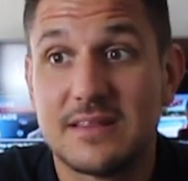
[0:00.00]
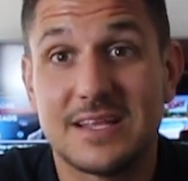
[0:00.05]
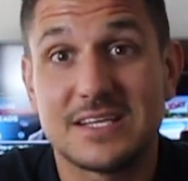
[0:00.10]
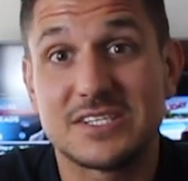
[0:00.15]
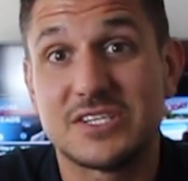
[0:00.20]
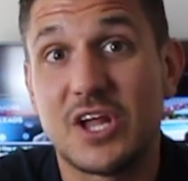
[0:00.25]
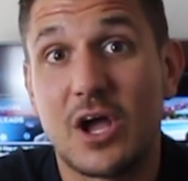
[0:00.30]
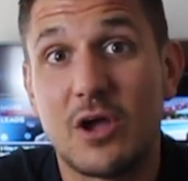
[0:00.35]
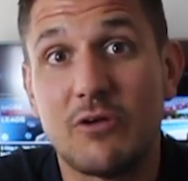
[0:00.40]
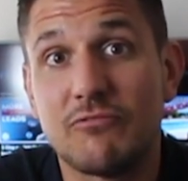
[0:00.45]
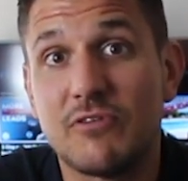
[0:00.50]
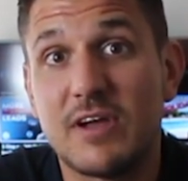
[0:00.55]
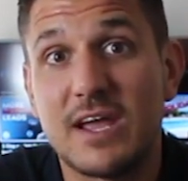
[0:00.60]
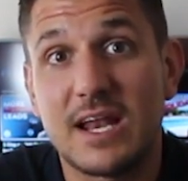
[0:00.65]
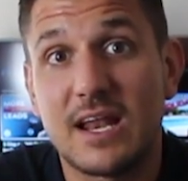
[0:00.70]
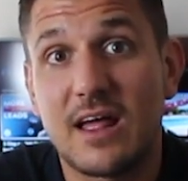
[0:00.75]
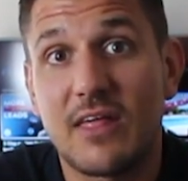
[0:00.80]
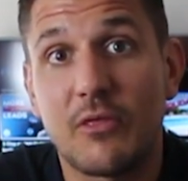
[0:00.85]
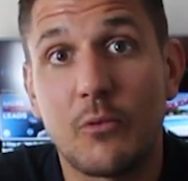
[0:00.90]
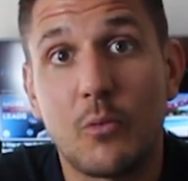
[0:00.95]
There's no
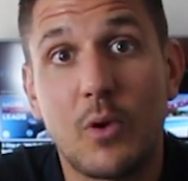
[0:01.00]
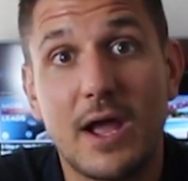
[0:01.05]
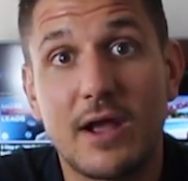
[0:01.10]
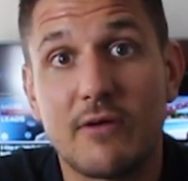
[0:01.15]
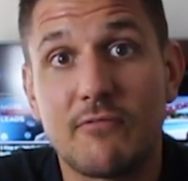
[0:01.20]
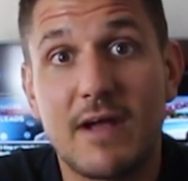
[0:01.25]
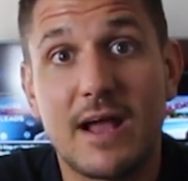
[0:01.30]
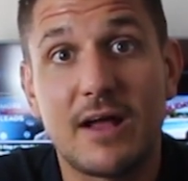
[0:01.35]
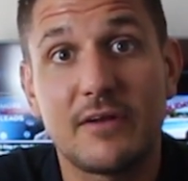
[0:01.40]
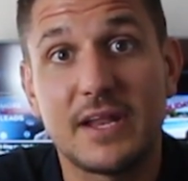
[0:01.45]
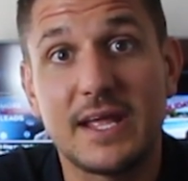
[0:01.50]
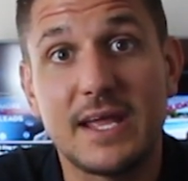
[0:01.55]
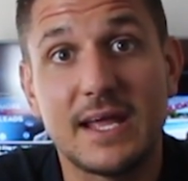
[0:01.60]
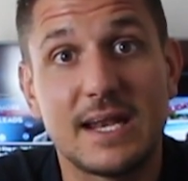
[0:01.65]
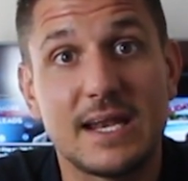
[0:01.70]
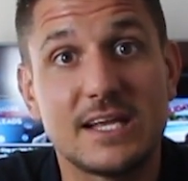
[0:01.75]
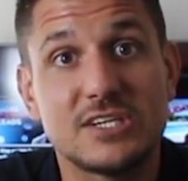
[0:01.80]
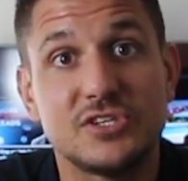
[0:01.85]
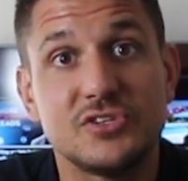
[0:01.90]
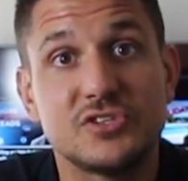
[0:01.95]
real other way around it
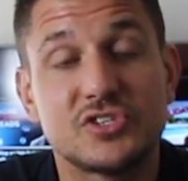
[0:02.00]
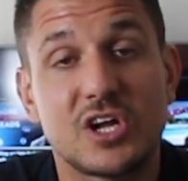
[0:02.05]
unless you